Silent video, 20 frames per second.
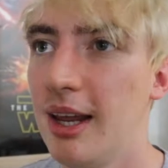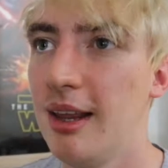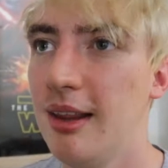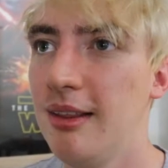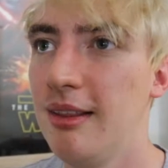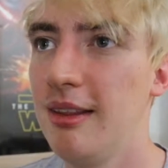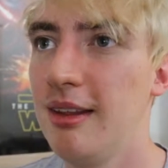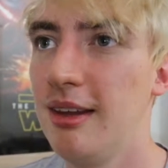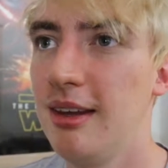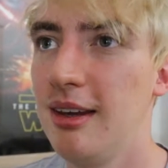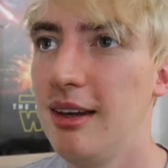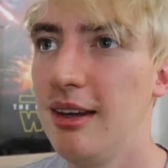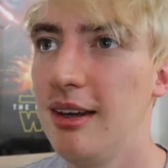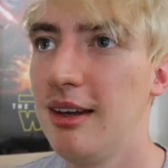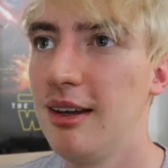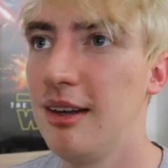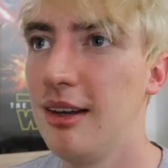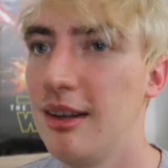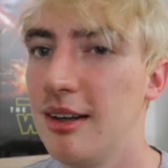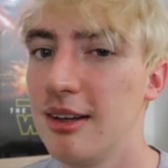in
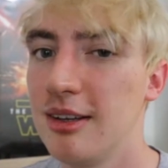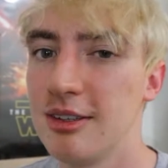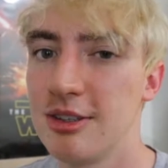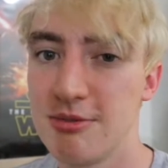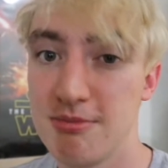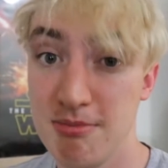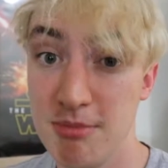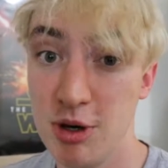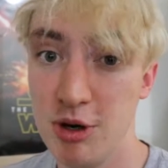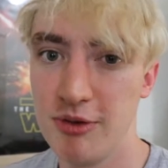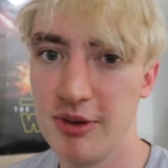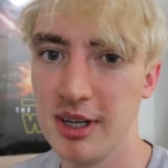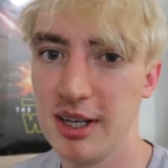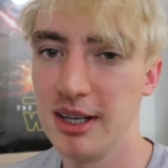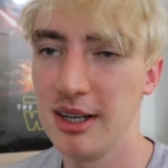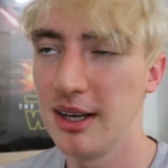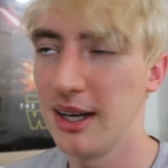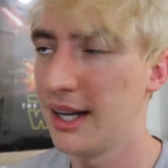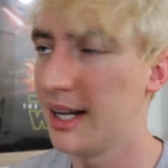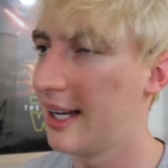the
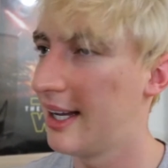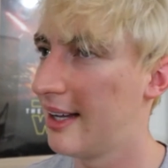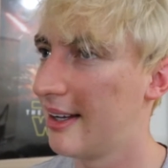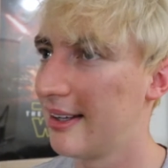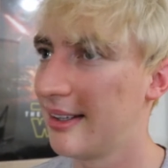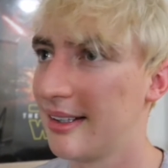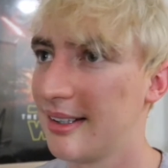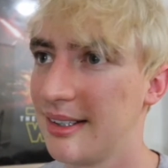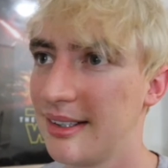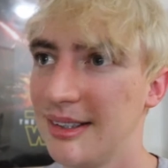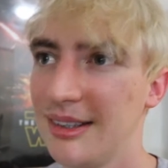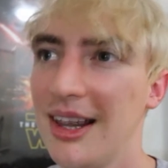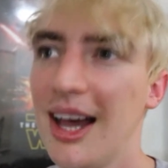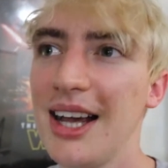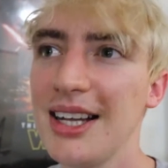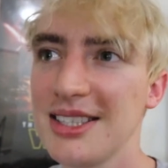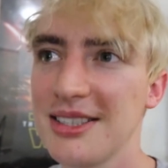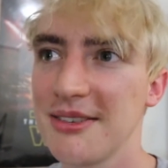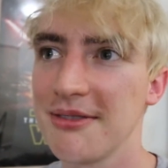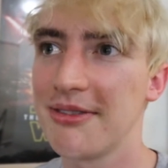movie,
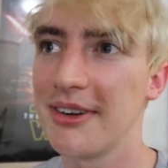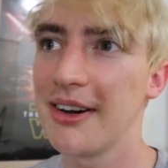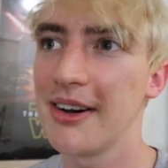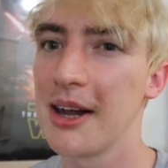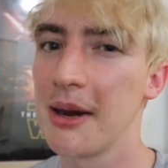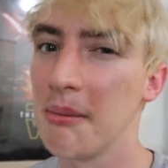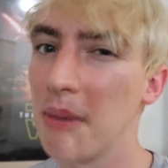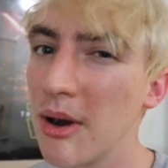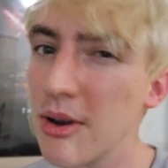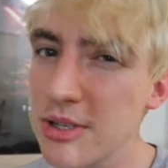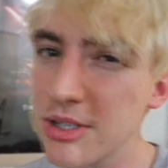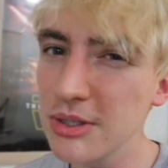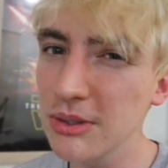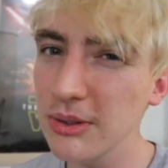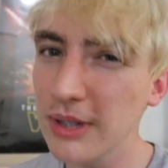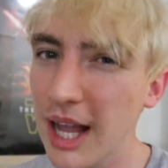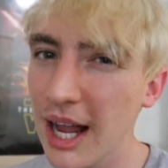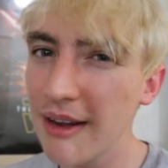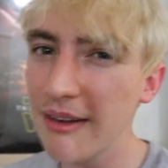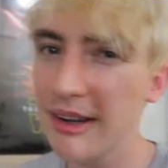Light's a very
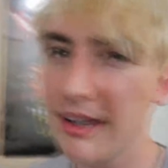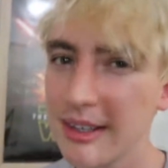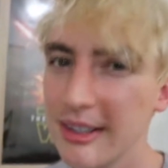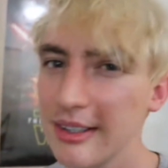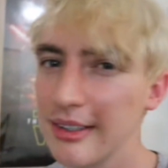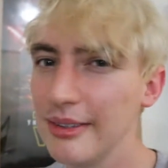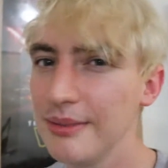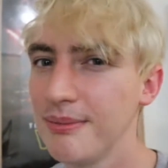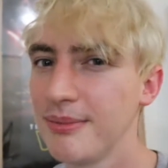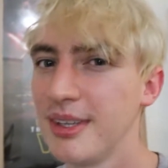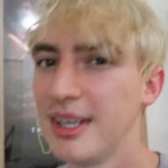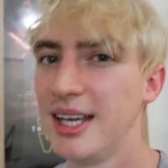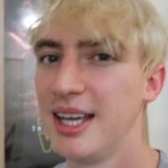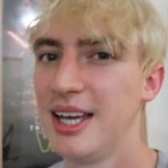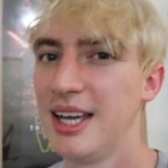emotional character,